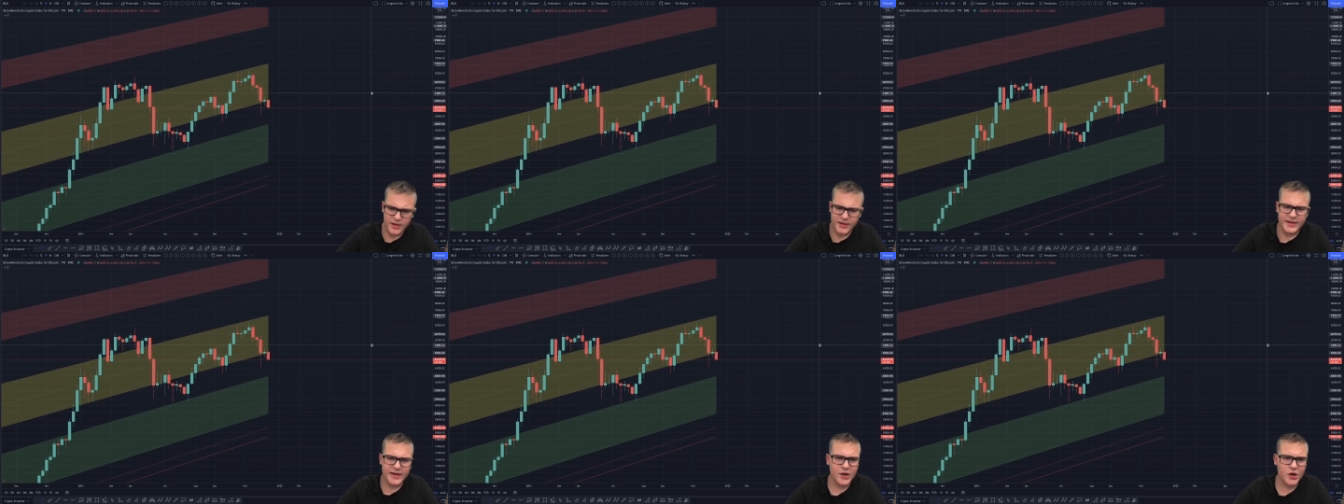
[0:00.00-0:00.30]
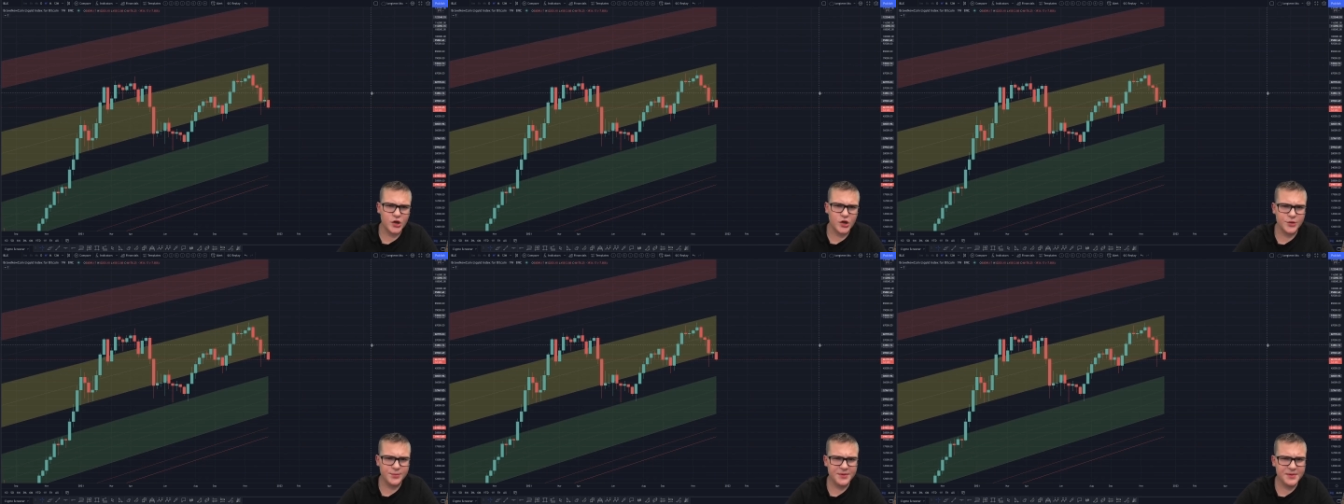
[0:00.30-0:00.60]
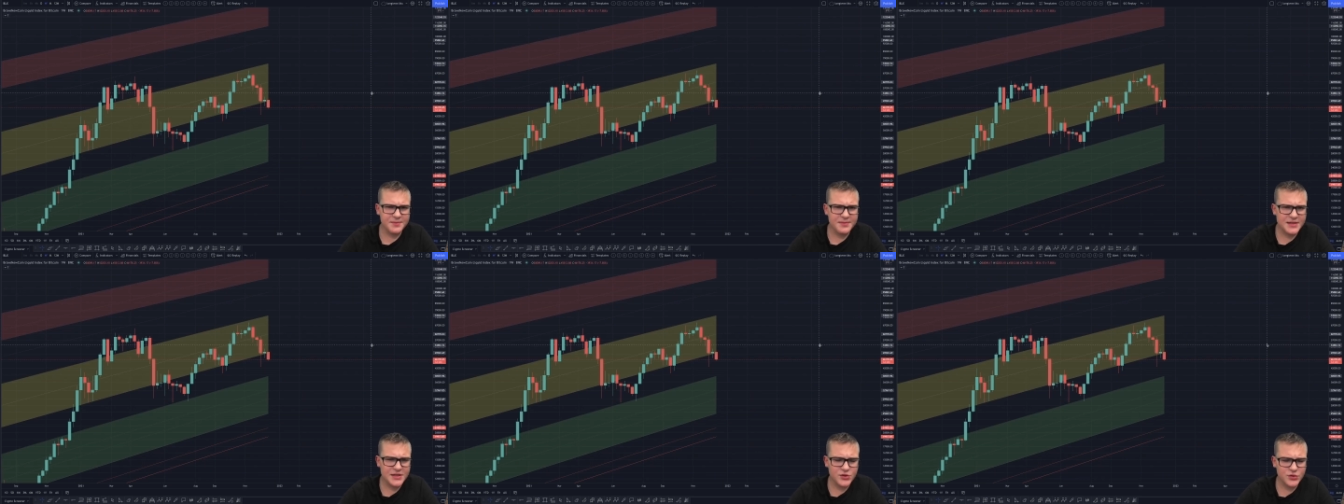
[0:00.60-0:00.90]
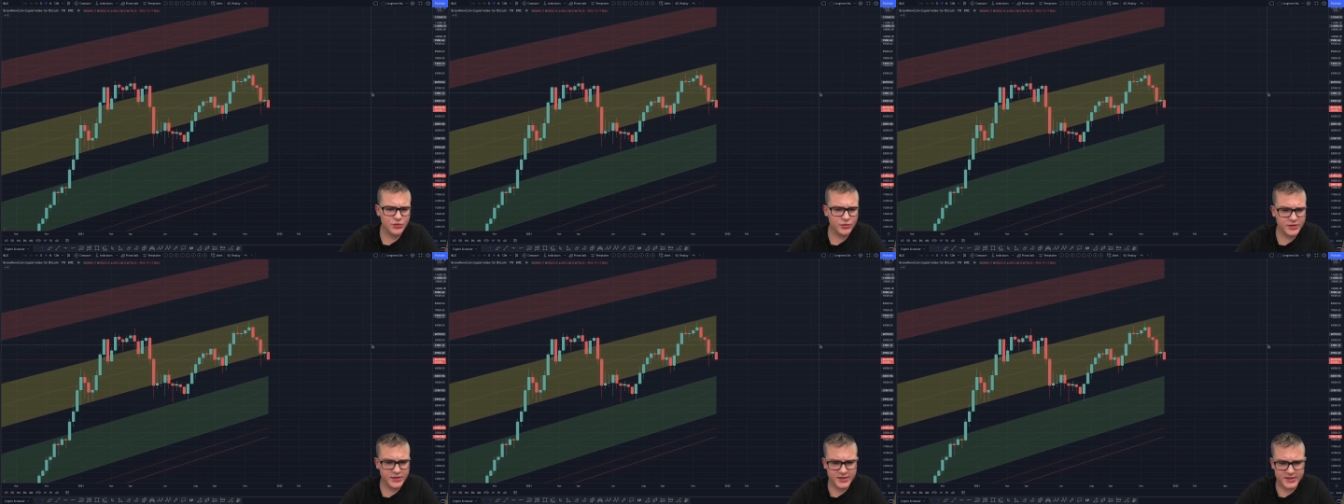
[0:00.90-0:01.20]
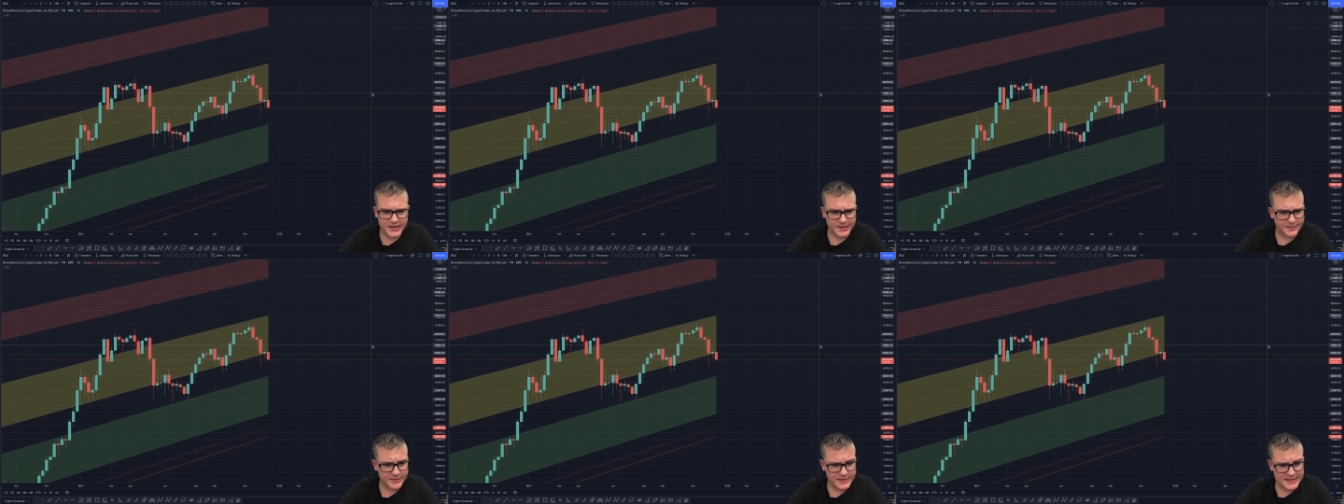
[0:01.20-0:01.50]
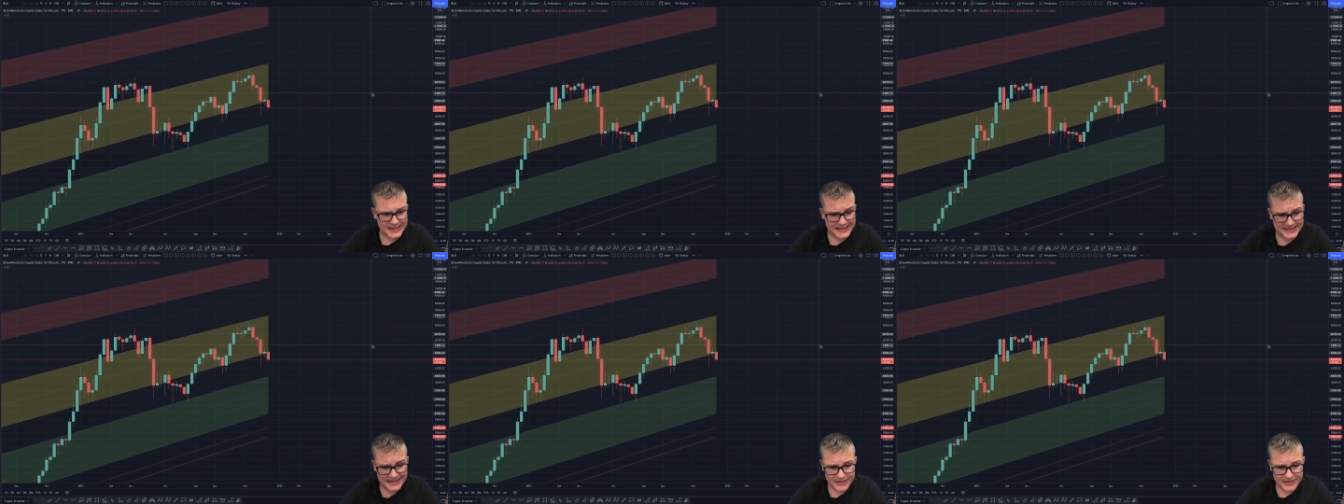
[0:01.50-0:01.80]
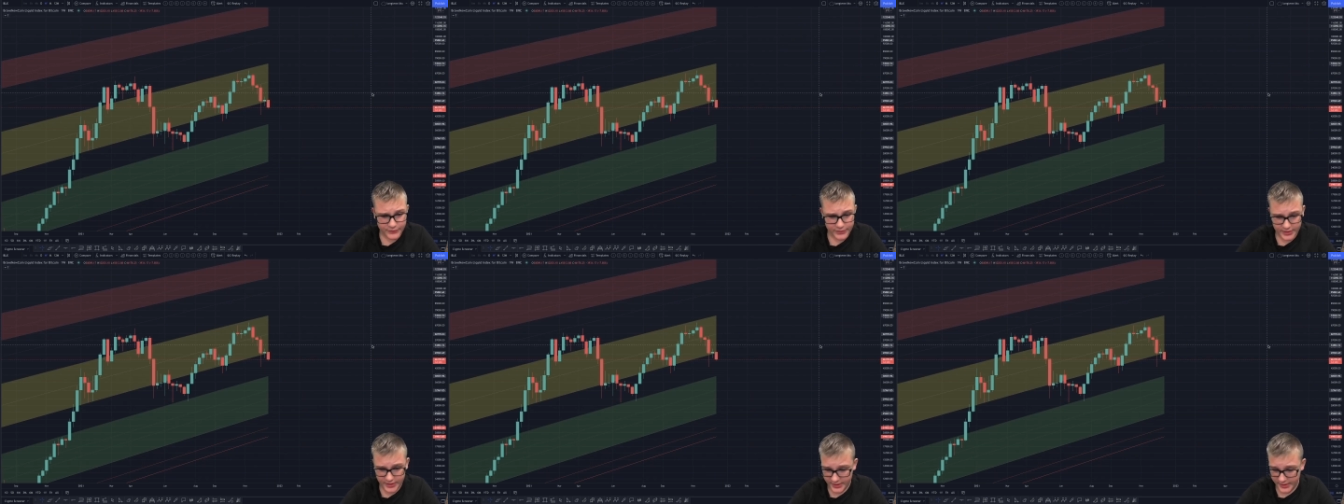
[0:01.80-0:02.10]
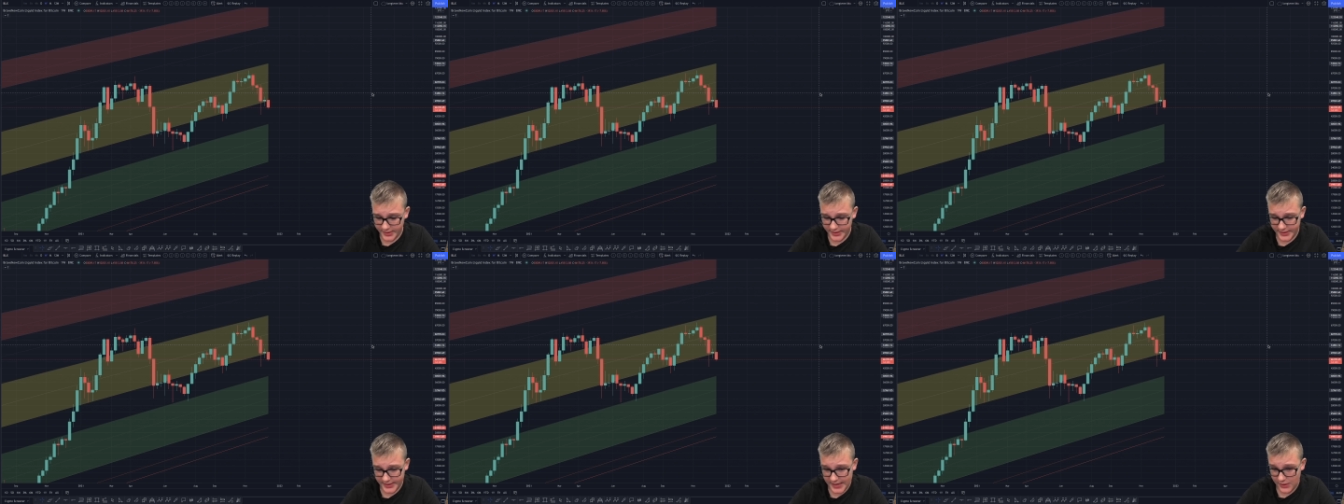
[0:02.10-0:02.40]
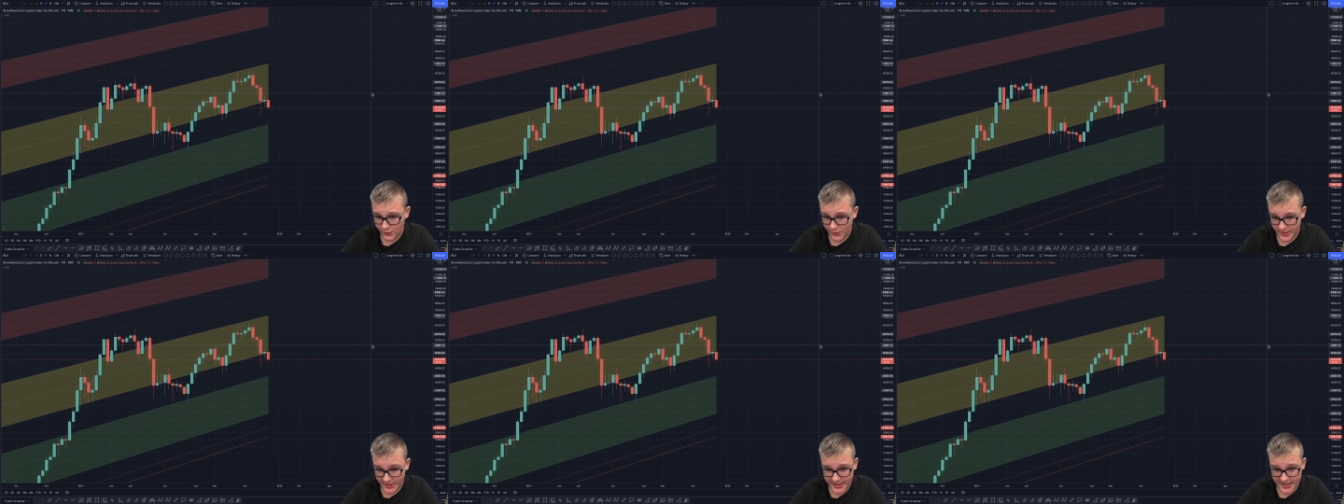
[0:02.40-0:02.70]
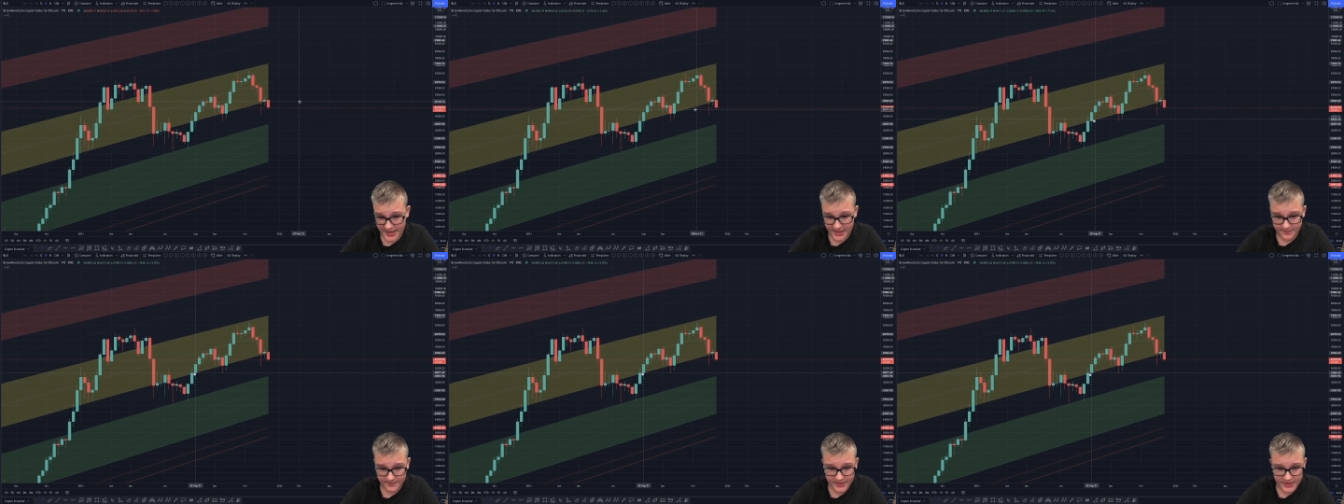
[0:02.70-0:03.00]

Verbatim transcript: Now, could we be doing the same exact thing right now again?